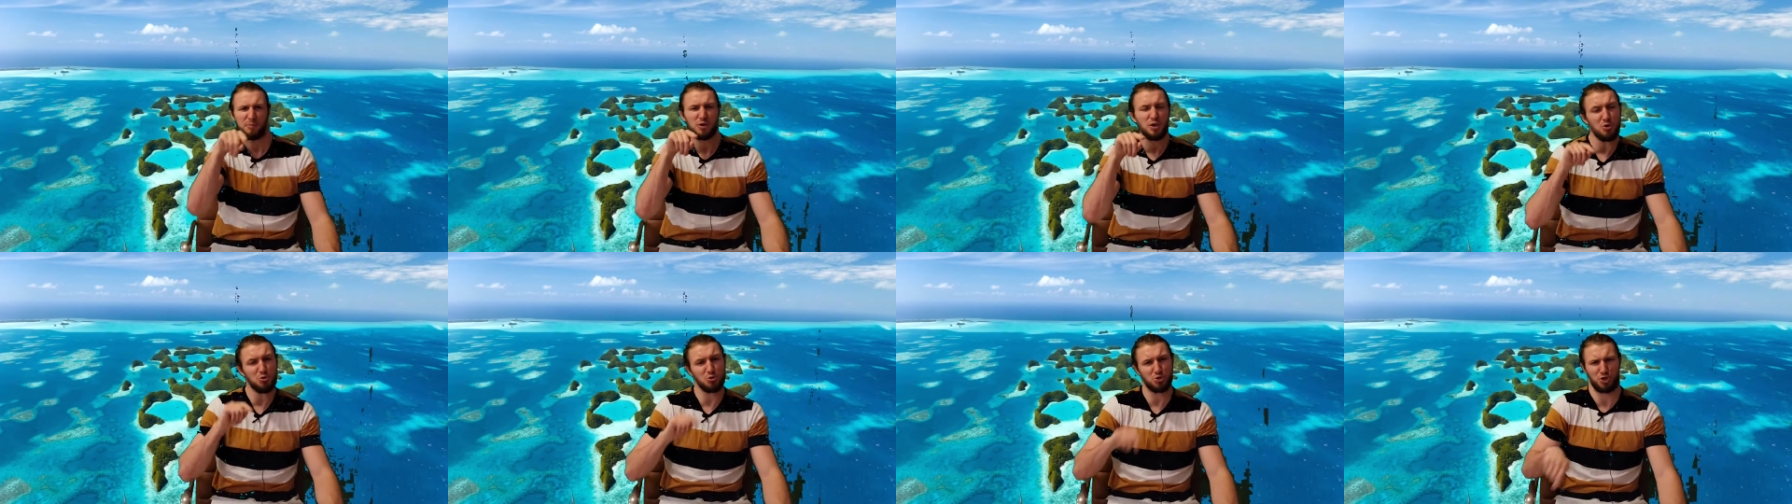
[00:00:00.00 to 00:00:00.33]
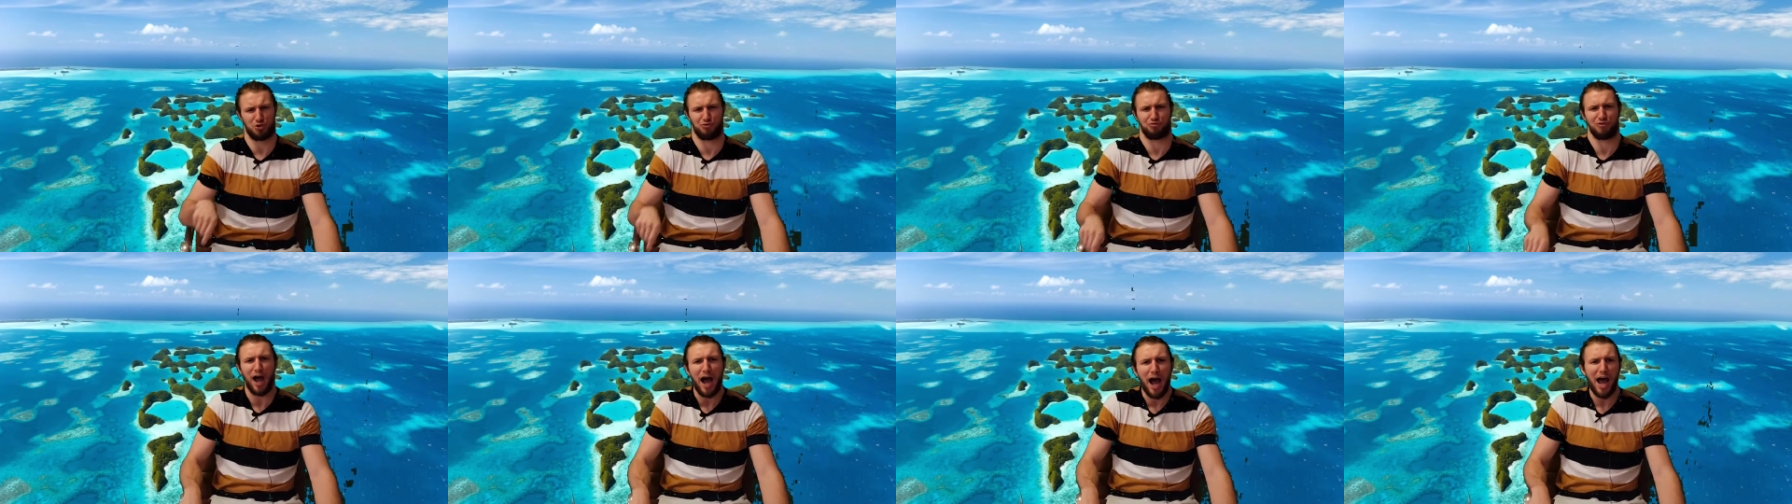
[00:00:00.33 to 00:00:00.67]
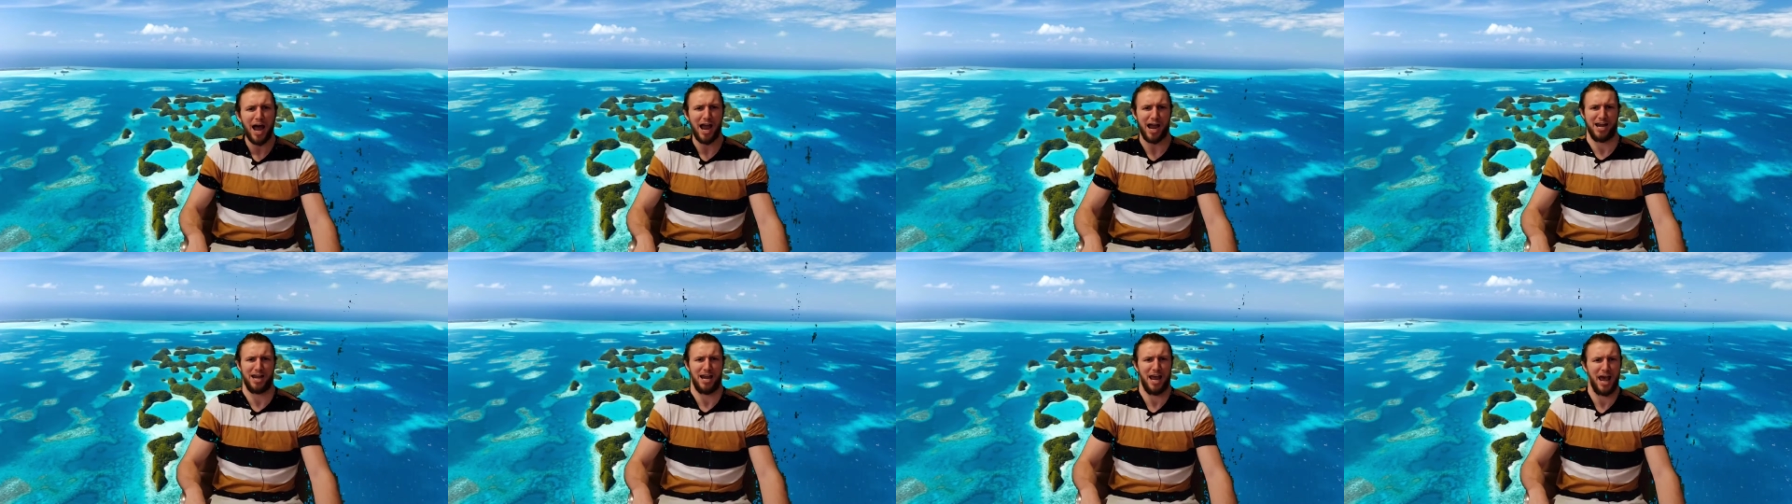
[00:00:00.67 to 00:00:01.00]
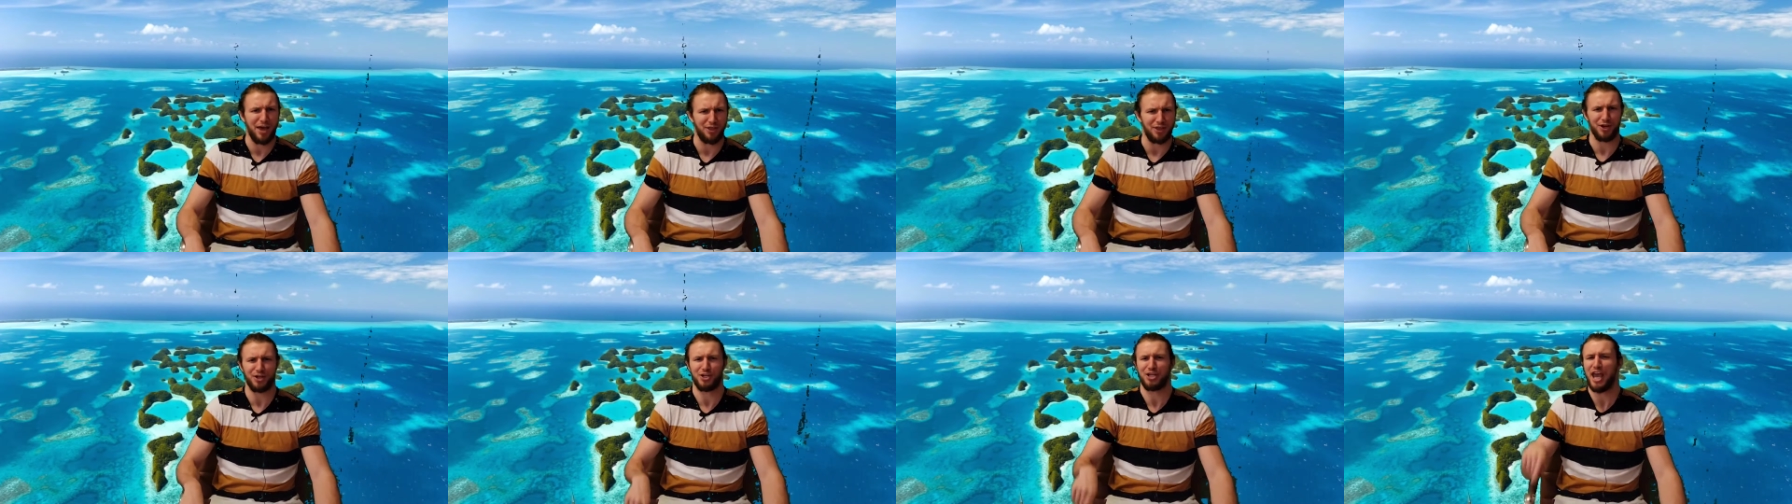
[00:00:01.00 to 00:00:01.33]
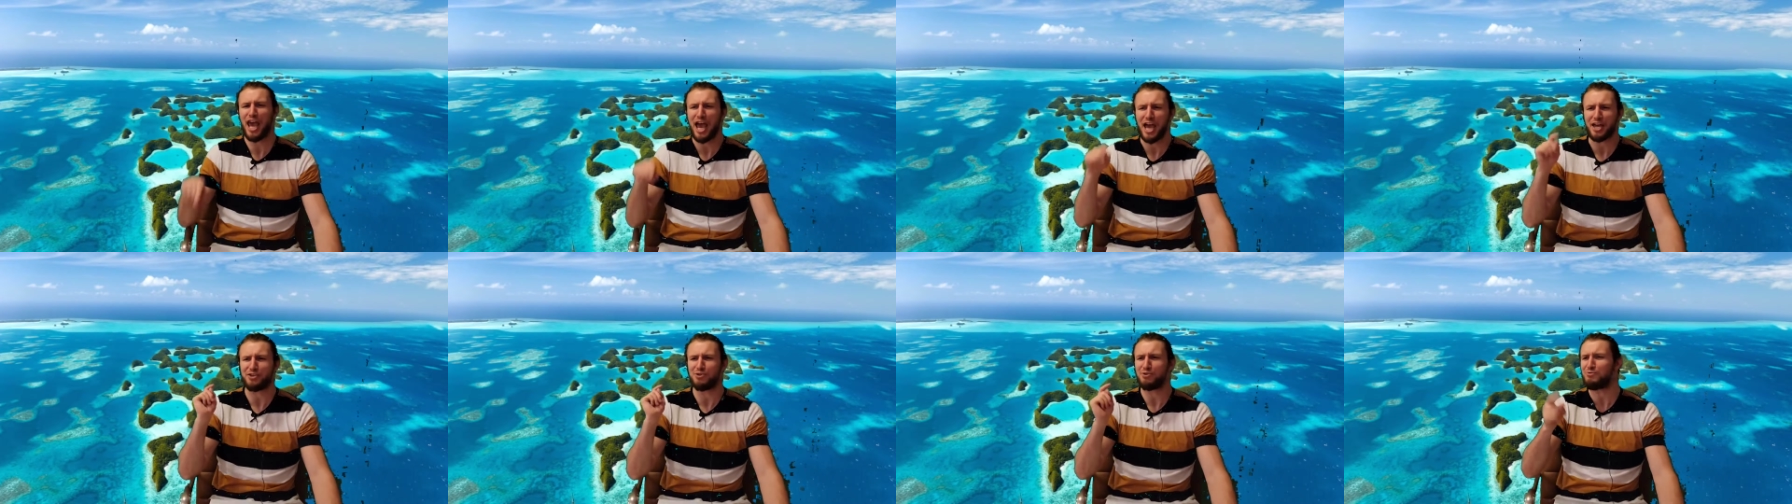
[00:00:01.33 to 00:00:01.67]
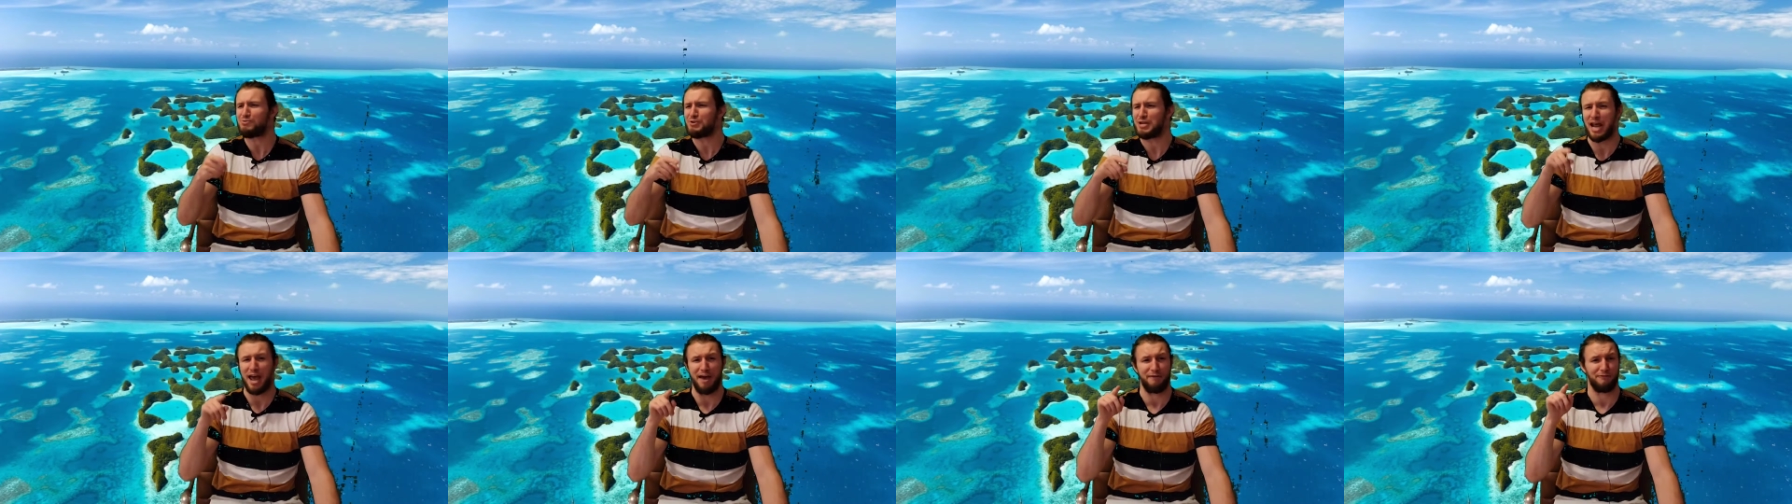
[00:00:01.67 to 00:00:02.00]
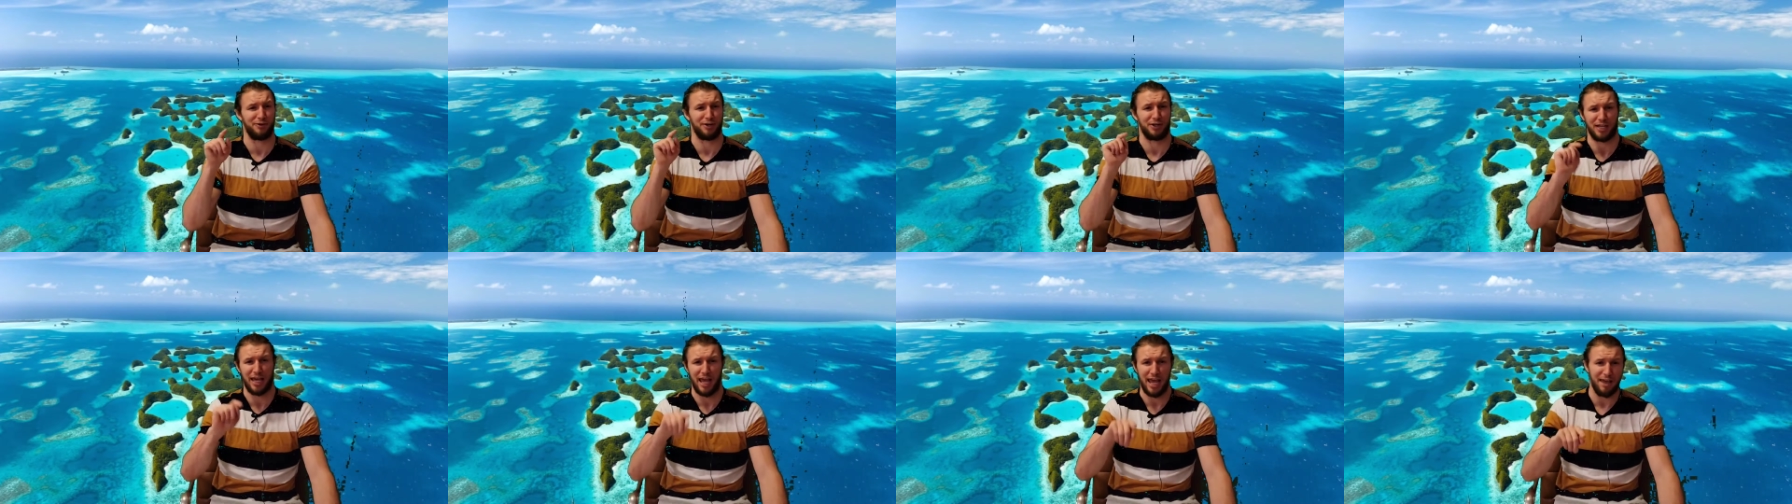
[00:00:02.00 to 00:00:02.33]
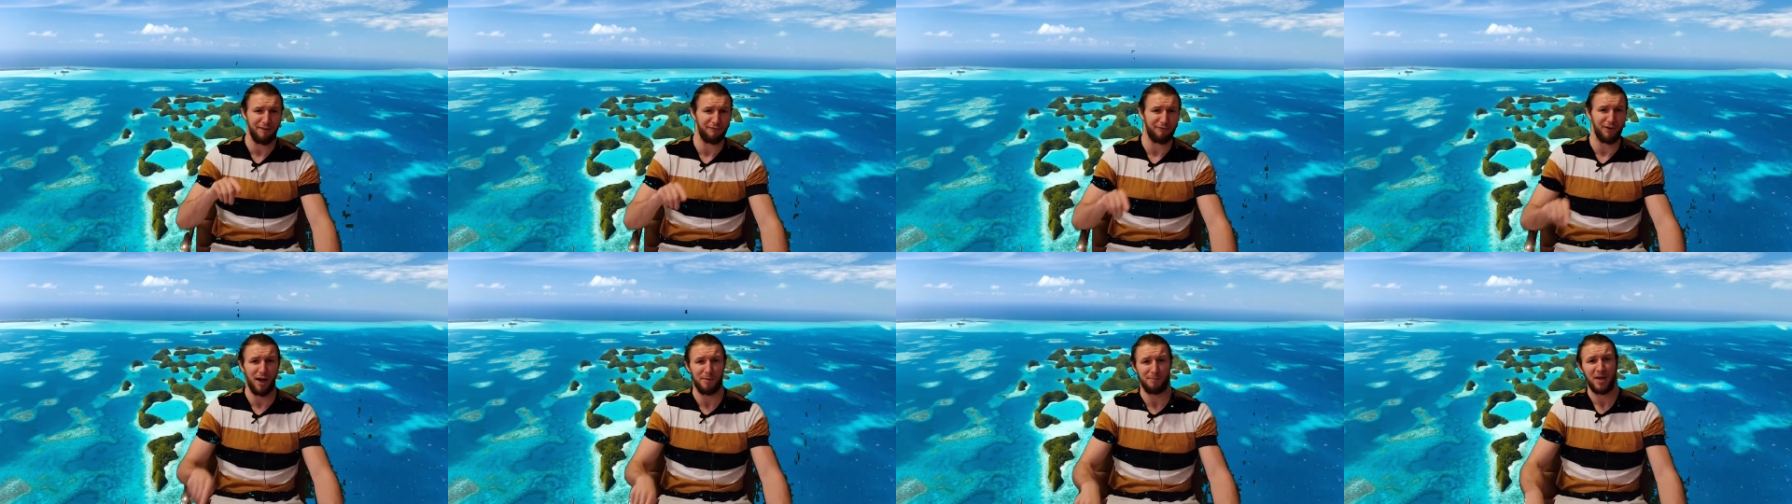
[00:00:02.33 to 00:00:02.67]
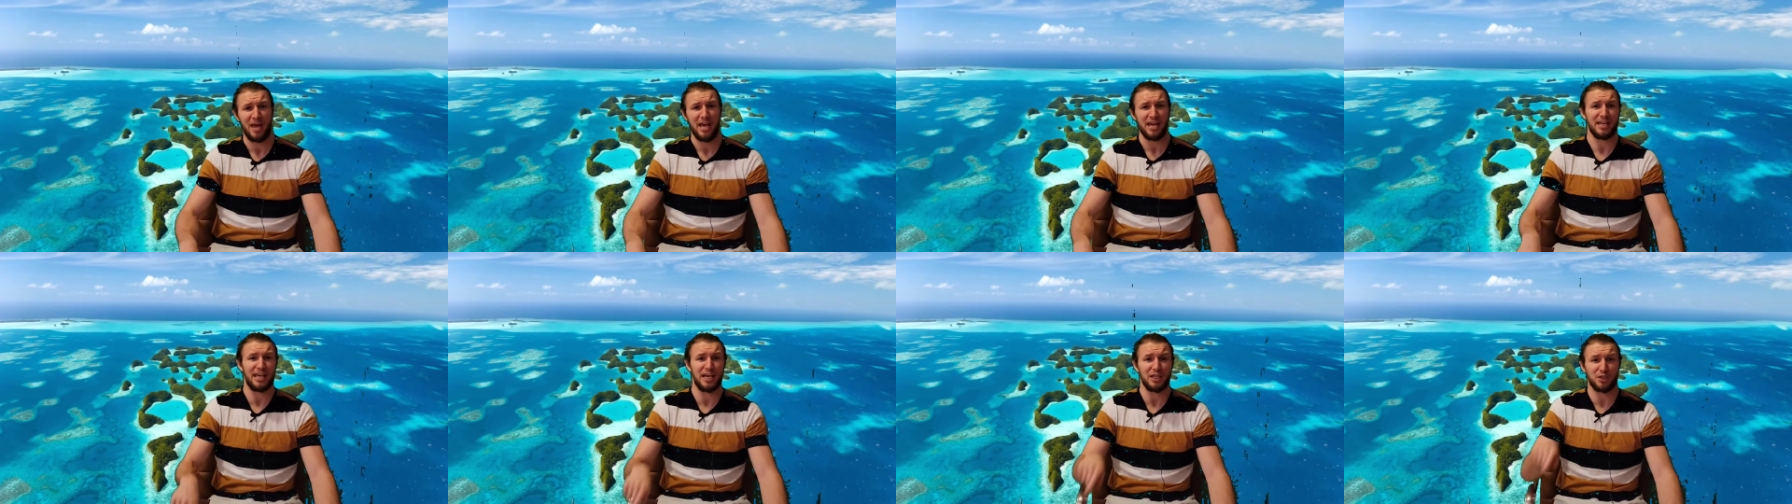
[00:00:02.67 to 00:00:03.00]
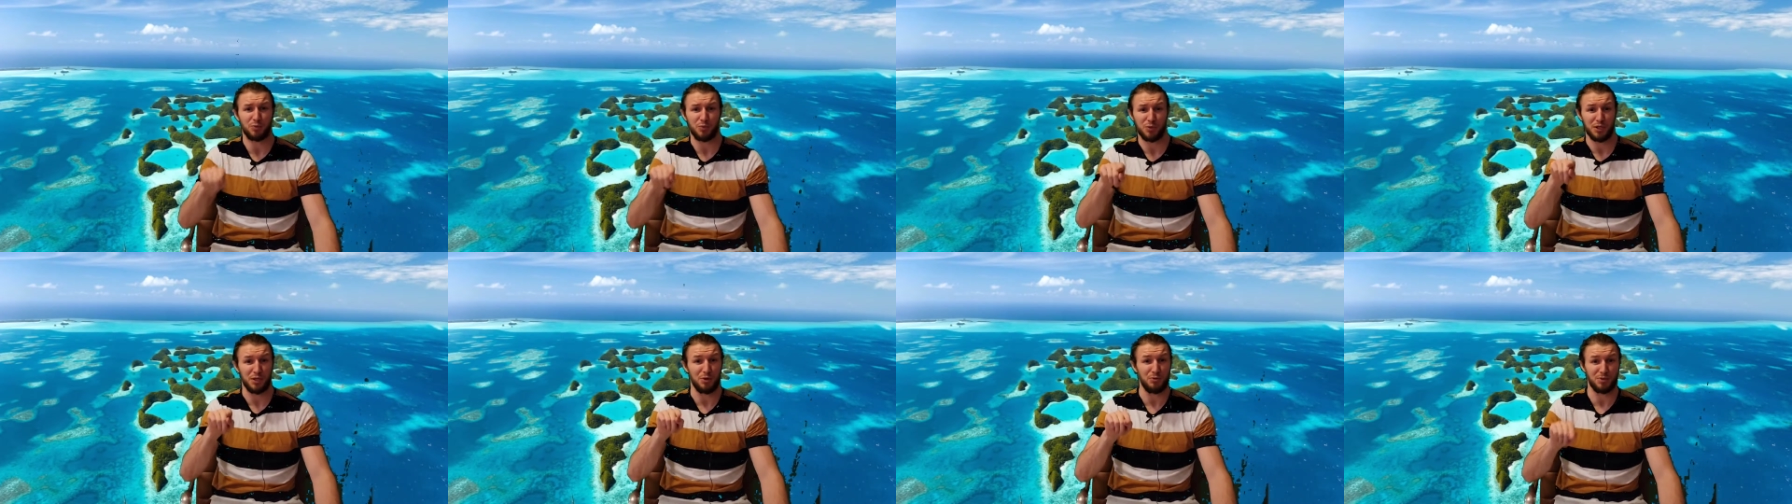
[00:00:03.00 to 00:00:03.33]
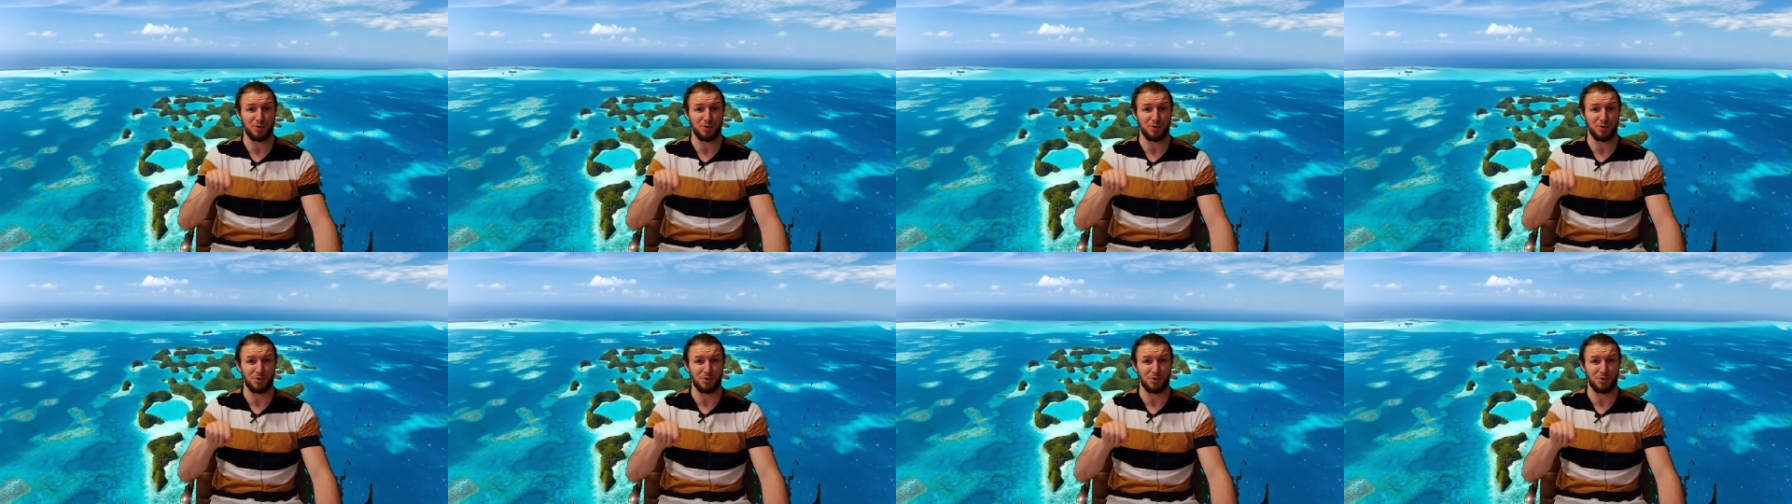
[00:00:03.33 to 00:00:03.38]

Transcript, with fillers: You tried, Heather, yeah. You never gave up. Guess what you